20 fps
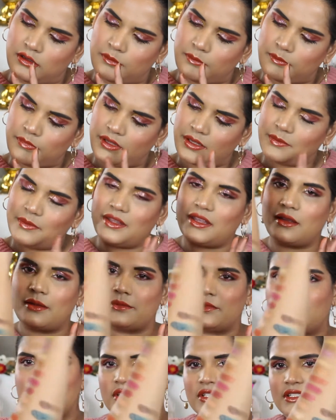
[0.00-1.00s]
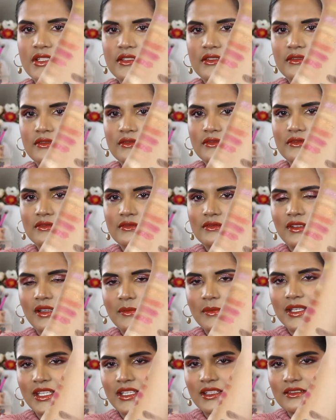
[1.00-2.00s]
Maybe I'm just, I
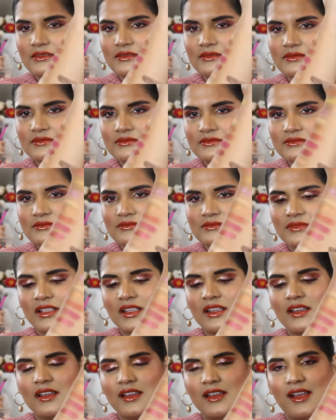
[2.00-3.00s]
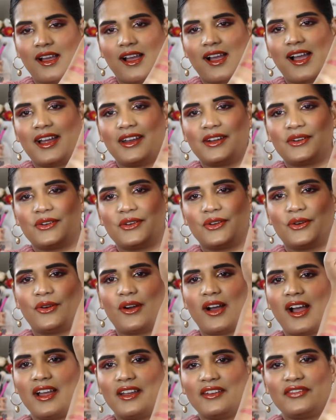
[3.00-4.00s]
mean, I don't
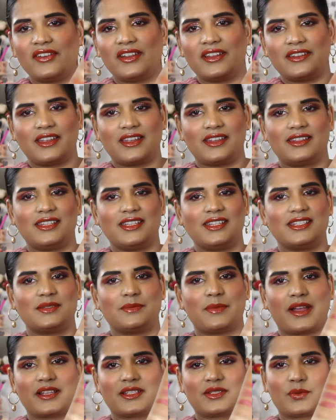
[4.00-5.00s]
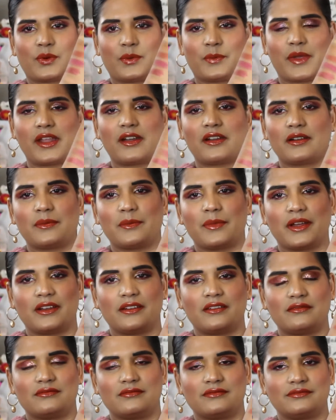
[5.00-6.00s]
know. I felt like these mattes were better,
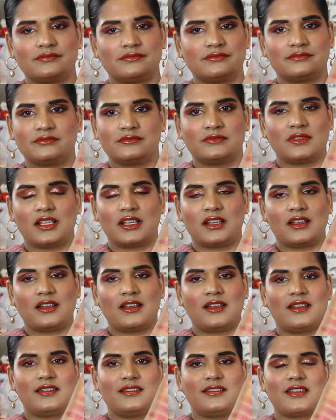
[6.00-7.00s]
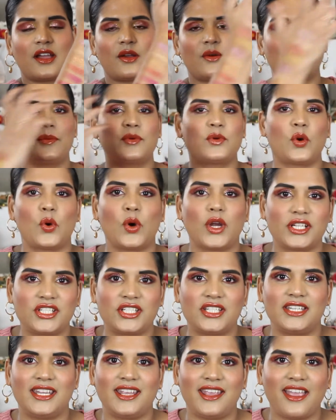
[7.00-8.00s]
but now I'm
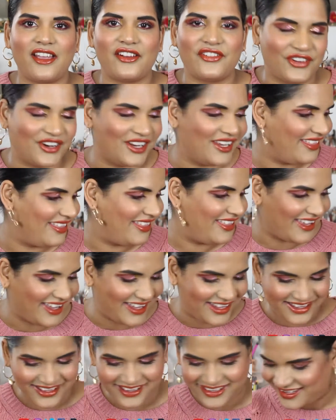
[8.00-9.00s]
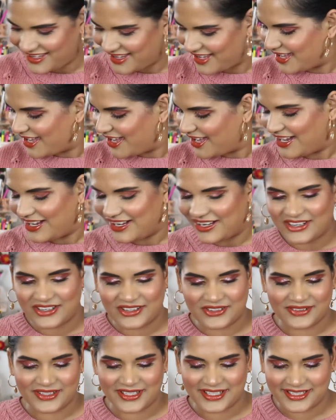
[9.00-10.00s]
questioning everything.
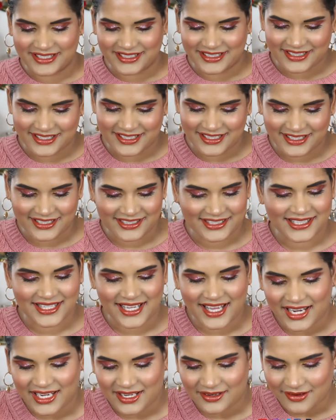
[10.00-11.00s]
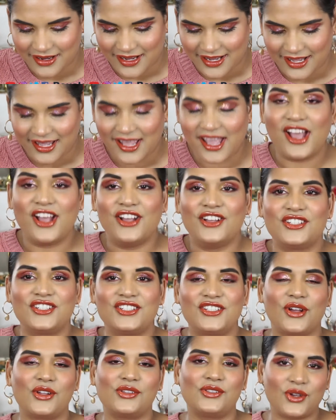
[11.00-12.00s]
Oh my goodness. Anyway,
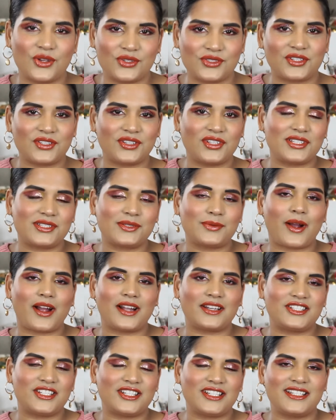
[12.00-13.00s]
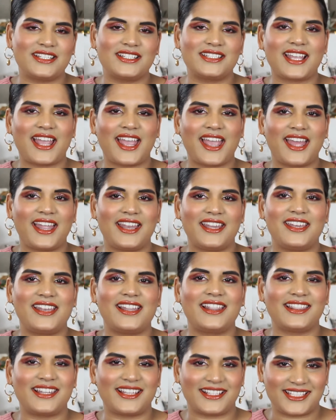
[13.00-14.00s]
so those are the swatches, and
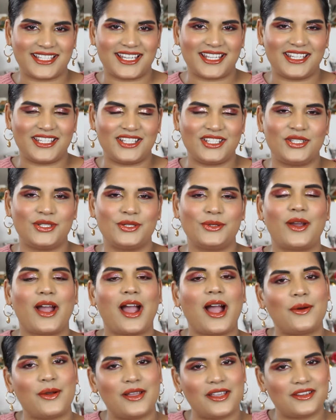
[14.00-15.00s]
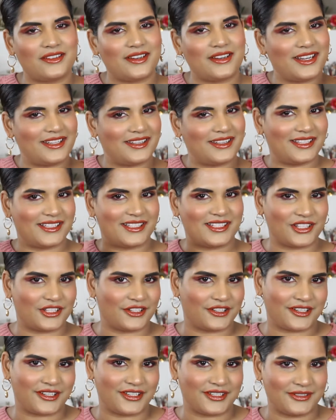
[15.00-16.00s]
let's get into how I created this look.